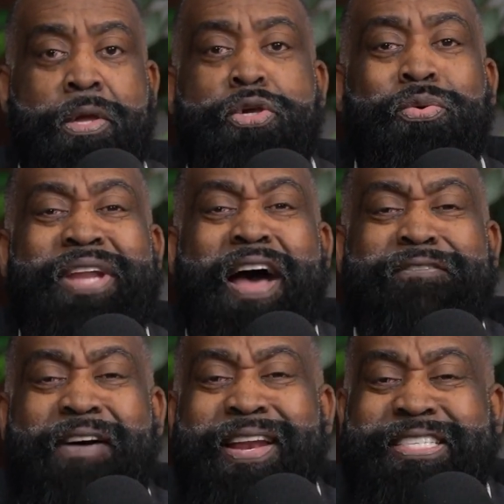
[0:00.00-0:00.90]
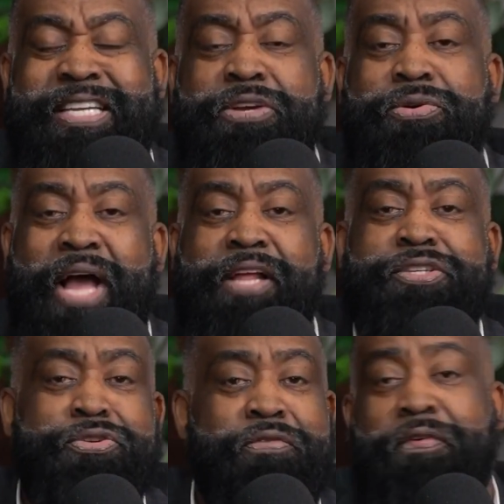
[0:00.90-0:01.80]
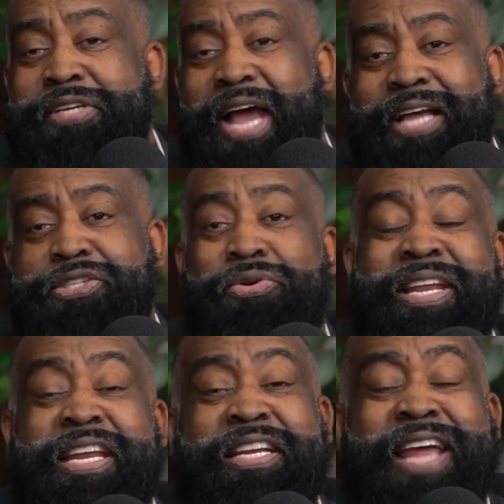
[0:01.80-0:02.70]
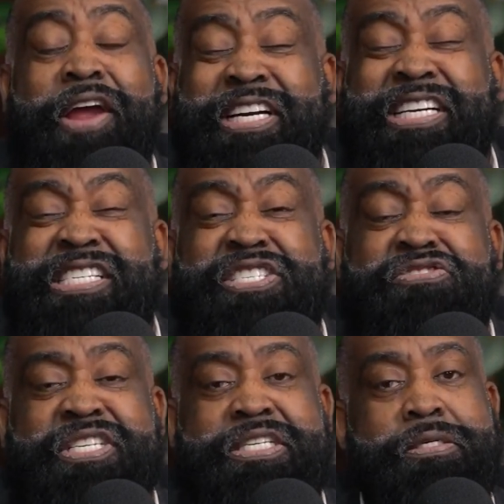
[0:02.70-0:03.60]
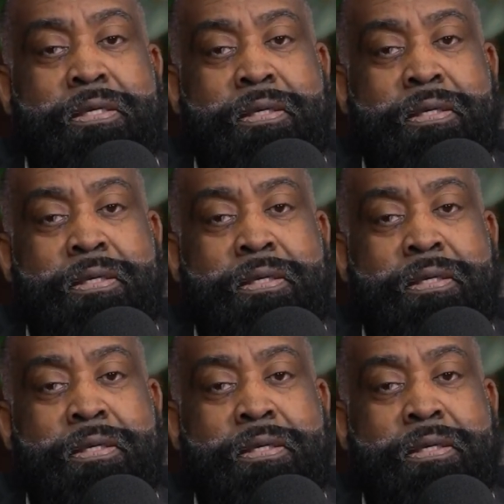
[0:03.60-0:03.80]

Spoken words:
You will not find a single college, university, high school in the entire country